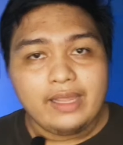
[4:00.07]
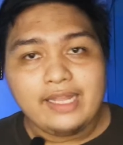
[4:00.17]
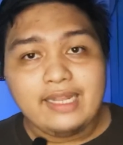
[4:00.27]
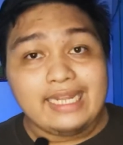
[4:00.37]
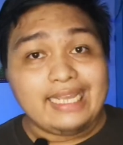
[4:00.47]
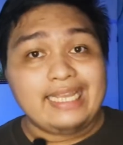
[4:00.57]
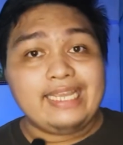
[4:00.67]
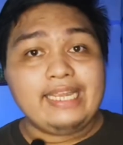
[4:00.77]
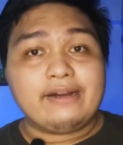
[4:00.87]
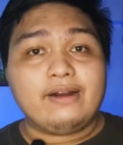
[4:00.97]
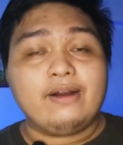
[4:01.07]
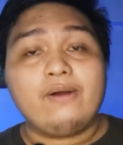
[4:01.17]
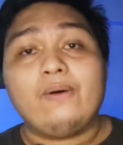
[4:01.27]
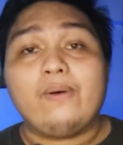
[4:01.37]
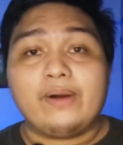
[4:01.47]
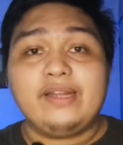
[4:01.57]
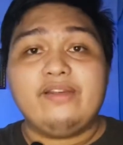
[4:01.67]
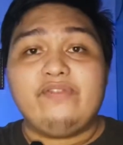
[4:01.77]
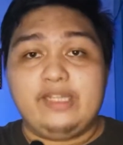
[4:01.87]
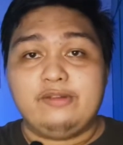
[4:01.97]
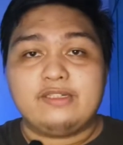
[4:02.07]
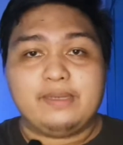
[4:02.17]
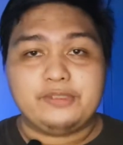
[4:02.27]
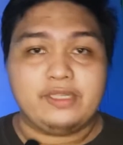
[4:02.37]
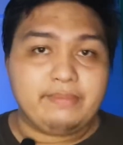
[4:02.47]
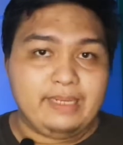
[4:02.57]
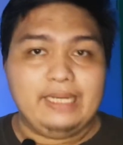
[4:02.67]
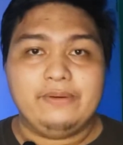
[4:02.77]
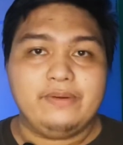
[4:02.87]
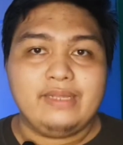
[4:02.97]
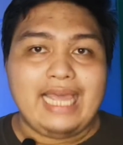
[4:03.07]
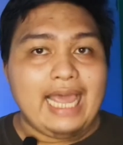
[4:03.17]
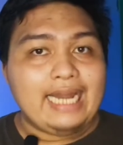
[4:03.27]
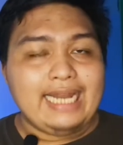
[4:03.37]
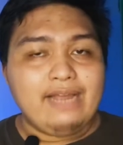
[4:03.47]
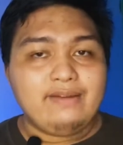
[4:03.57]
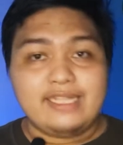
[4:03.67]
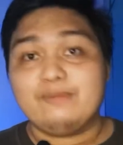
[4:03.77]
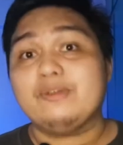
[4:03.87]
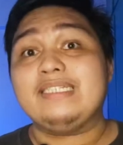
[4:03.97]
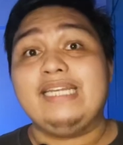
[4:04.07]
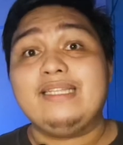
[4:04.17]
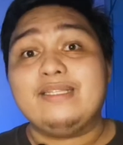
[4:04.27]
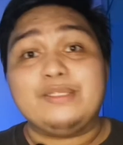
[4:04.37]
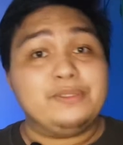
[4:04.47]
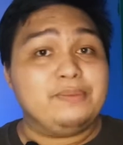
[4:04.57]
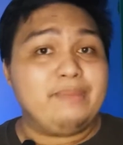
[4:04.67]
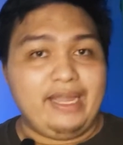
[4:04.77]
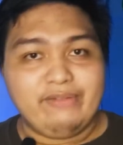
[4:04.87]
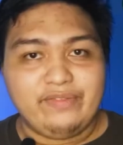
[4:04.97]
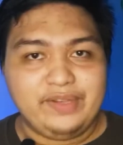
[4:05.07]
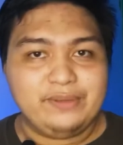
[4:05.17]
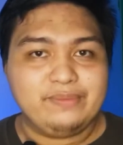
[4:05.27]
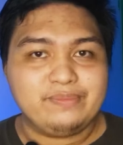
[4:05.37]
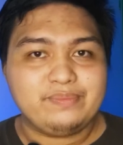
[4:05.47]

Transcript: in the link here or in the video description below. Now let's proceed to my review.